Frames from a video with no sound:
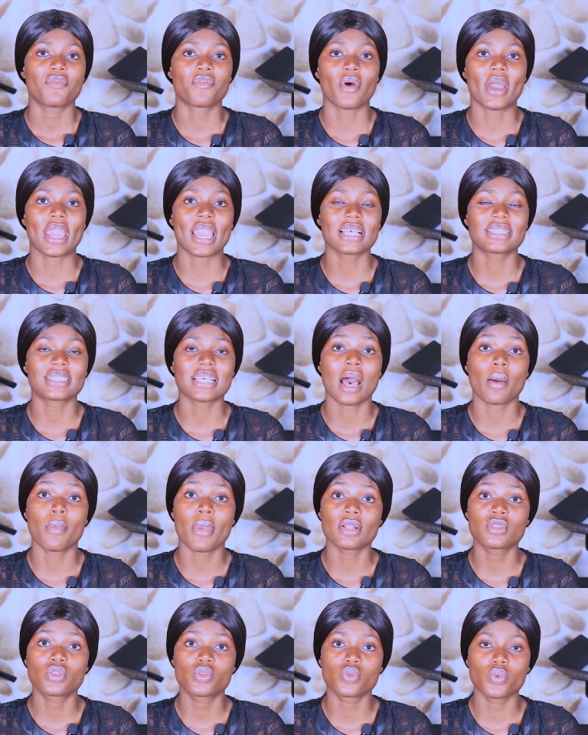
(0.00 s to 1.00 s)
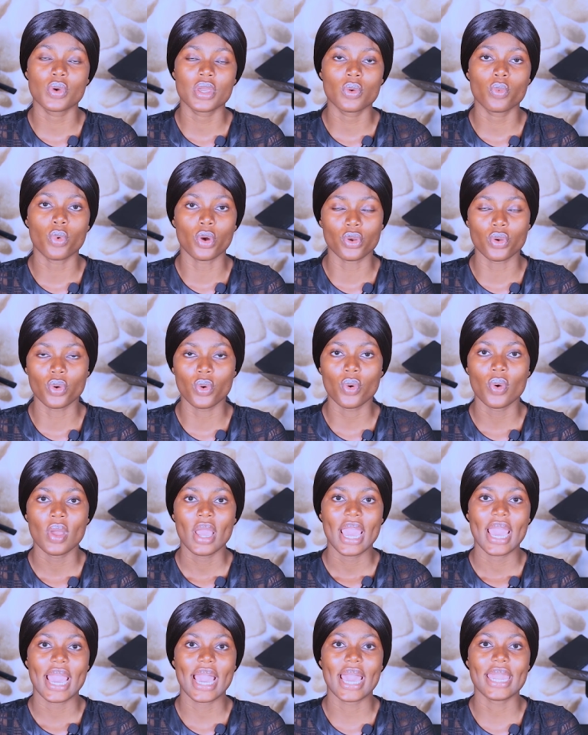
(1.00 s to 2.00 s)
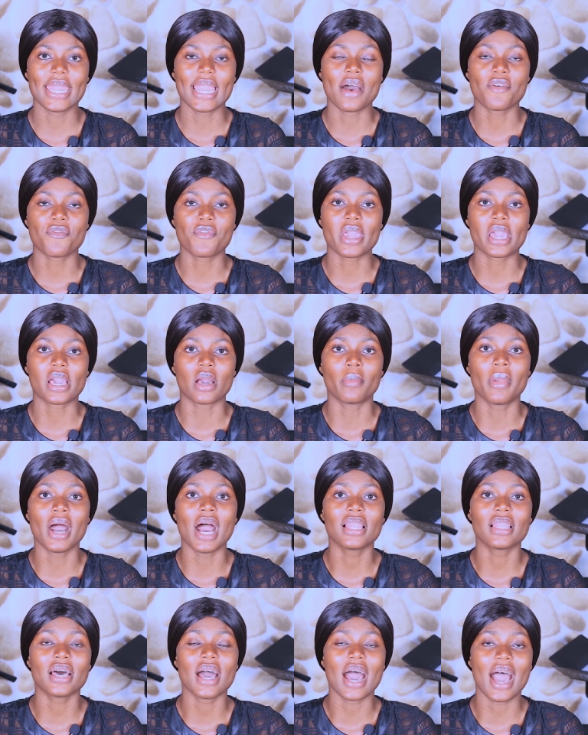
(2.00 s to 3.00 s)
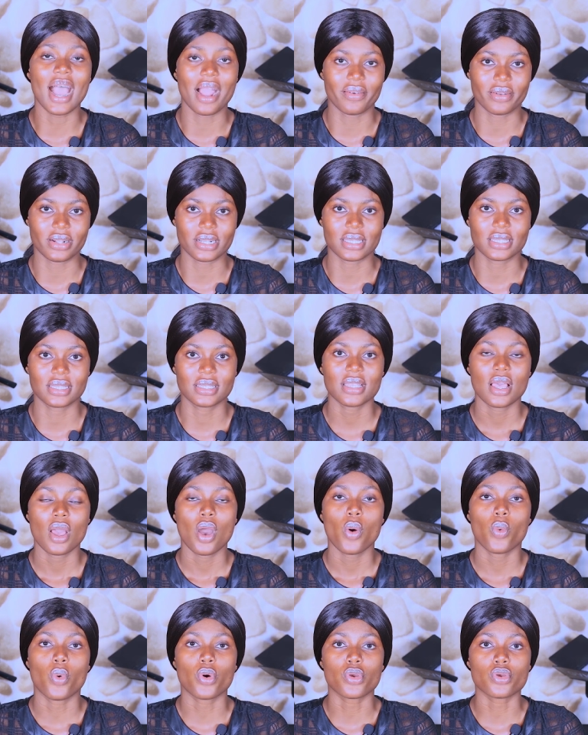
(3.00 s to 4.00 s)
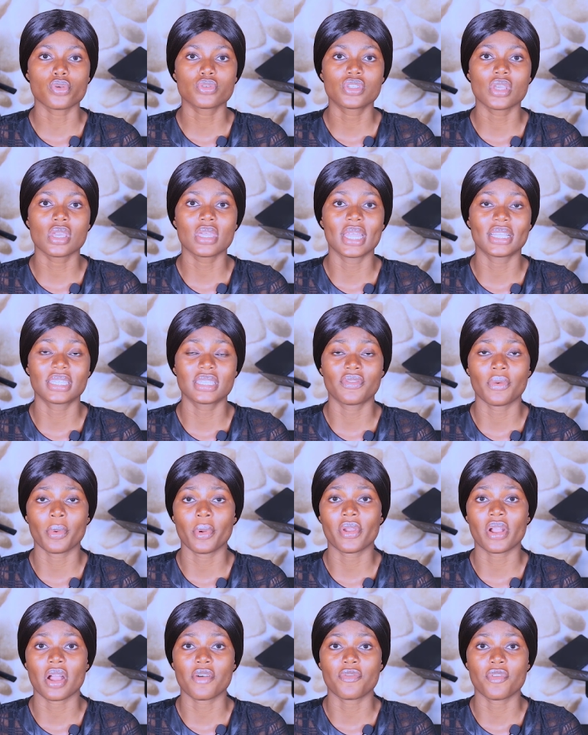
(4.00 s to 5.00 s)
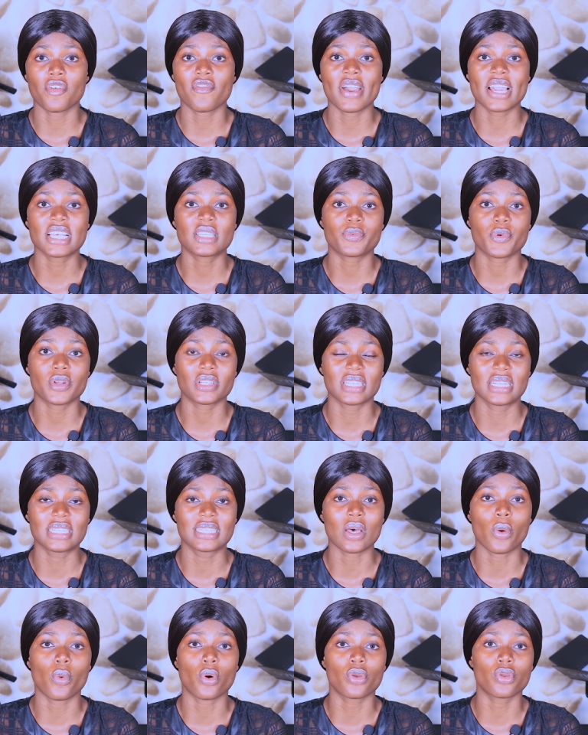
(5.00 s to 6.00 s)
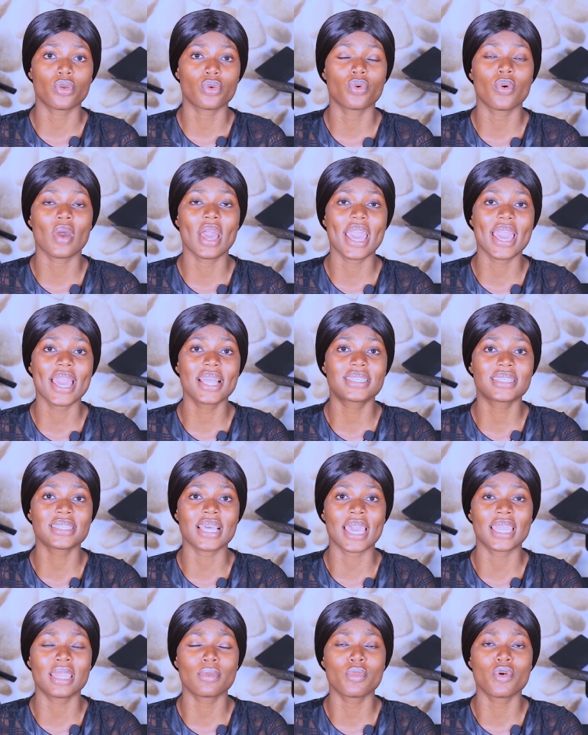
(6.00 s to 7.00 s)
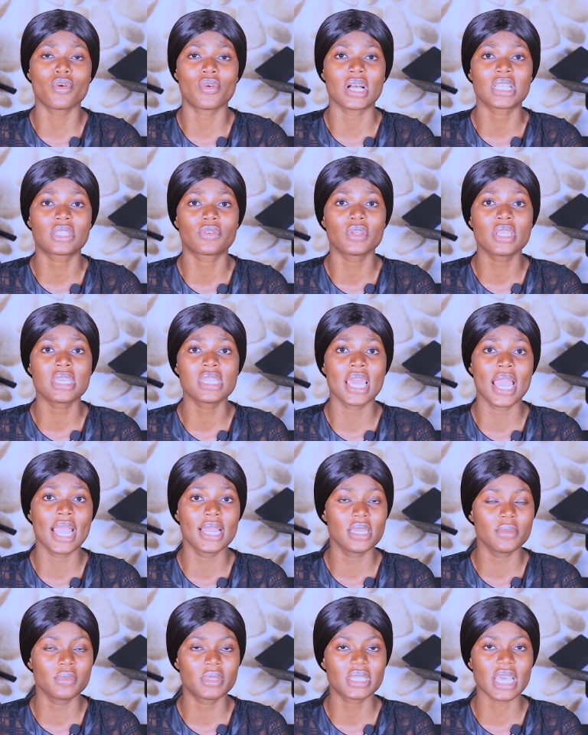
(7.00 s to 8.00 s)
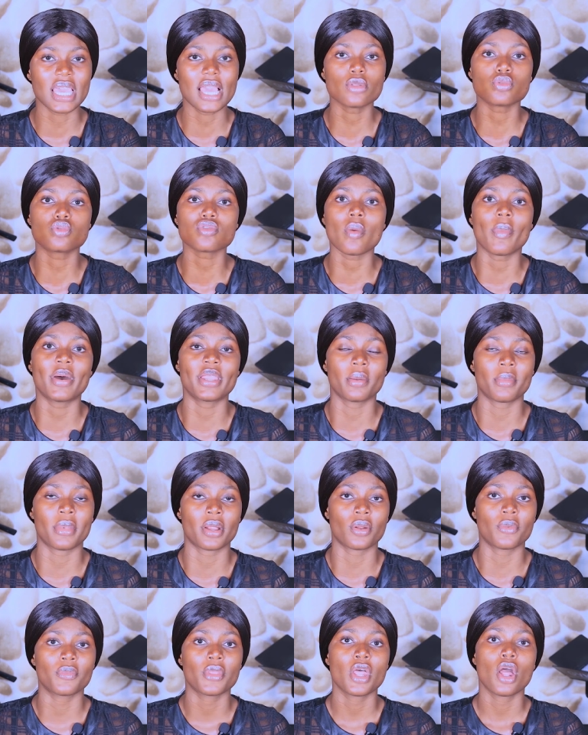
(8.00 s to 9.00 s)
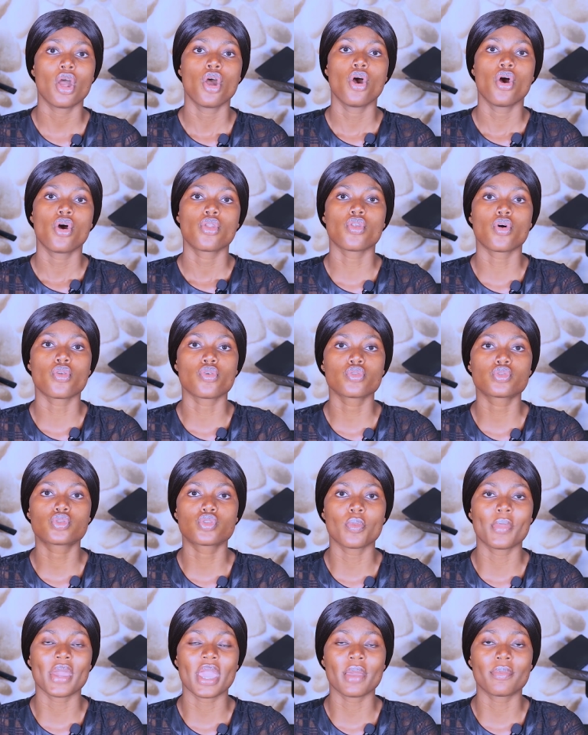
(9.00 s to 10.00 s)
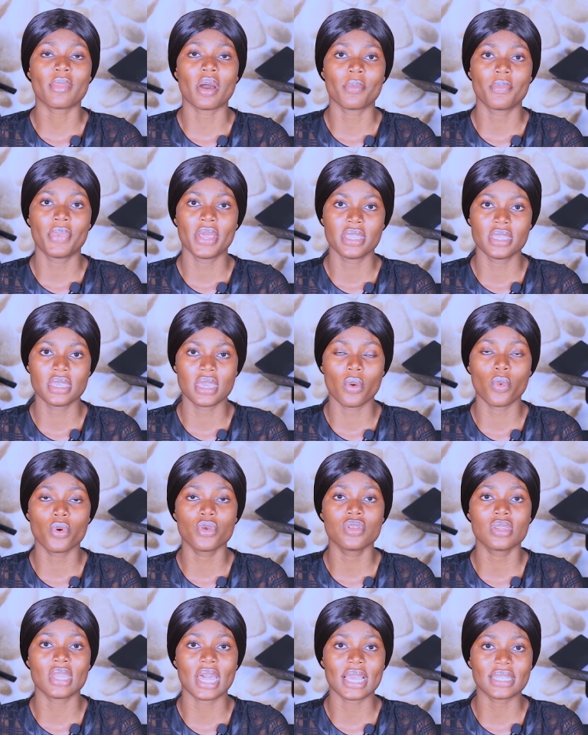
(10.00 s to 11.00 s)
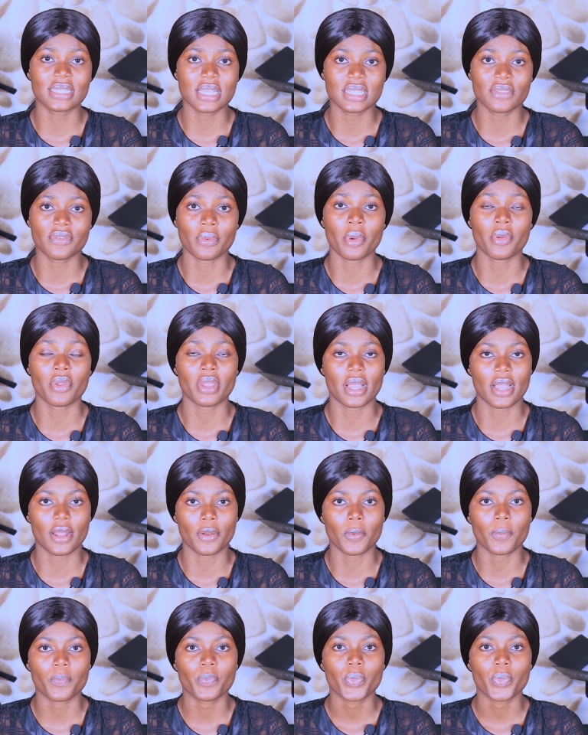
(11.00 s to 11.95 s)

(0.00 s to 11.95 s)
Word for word: for a S R Batsway, one no, and after Kamala Harris. One no say United States of America for vice president. I want no eighteen a Democrat win name. Say I'm so banana. No no so many man penny. Oh United States of America.